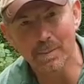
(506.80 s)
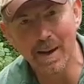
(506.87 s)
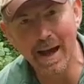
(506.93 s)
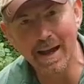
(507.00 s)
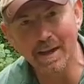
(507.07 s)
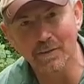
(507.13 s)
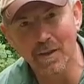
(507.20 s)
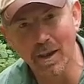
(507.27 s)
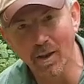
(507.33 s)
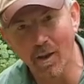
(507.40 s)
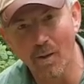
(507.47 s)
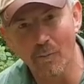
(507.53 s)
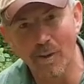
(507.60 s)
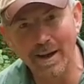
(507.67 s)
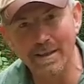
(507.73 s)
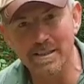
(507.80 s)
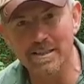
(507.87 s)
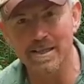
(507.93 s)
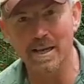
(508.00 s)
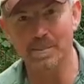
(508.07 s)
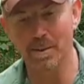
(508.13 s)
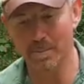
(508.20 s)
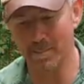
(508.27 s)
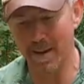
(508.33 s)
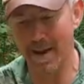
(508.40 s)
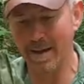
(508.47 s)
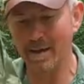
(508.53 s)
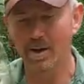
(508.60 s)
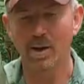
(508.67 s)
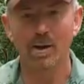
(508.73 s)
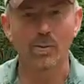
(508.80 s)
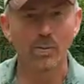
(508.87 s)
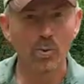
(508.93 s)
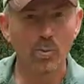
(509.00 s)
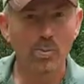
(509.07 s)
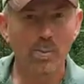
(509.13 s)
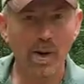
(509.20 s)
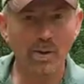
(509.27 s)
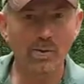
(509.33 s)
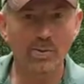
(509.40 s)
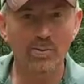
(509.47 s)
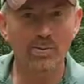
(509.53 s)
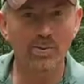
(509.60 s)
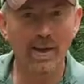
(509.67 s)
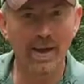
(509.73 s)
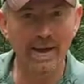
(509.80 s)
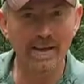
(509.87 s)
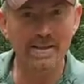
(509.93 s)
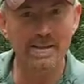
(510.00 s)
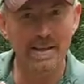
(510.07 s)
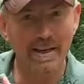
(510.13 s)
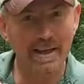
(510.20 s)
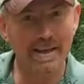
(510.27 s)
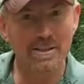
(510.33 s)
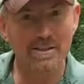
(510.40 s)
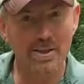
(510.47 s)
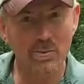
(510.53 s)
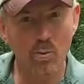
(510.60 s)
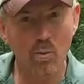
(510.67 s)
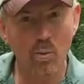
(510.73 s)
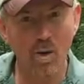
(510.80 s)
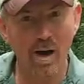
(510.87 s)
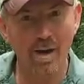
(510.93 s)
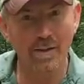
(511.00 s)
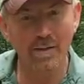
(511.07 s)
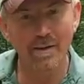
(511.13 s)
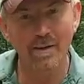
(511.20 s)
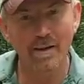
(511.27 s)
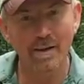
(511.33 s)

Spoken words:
bag and the lightweight sleeping bag will both fit into one